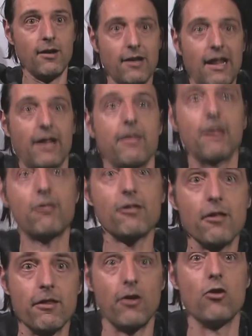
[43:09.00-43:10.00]
like
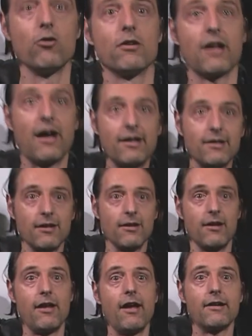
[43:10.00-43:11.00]
this the whole night,
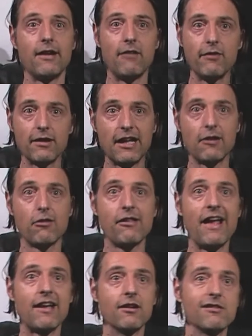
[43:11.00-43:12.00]
and every 10
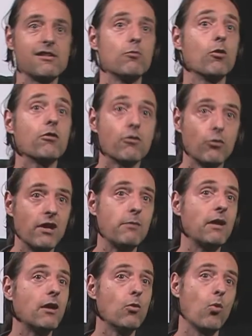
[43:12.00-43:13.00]
seconds she was
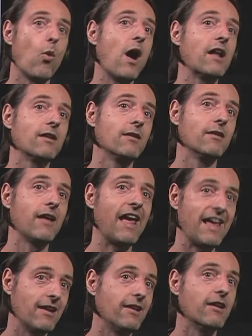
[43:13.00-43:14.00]
screaming one
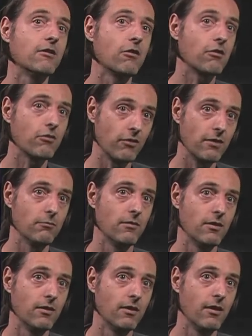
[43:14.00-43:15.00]
alien scream.
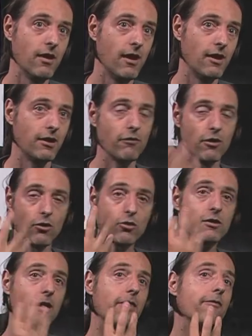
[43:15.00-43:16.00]
And if you
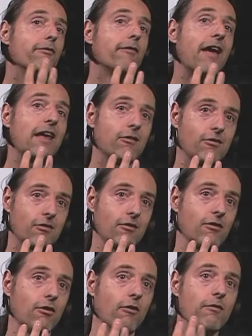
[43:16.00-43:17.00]
looked at the
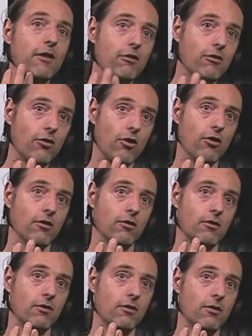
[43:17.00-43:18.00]
face of this girl,
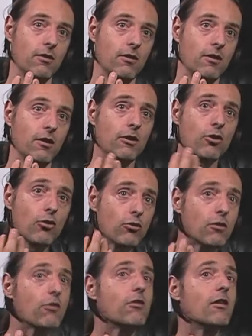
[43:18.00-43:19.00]
you
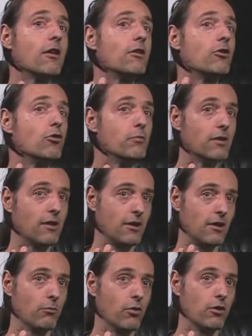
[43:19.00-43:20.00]
couldn't see a human
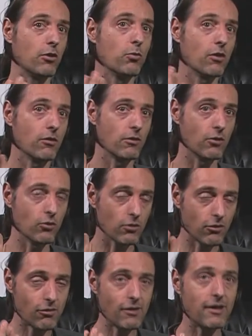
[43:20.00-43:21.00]
anymore. You
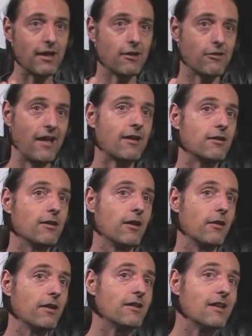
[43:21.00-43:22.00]
could see
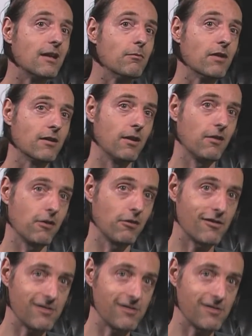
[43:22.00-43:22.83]
exactly the demon in this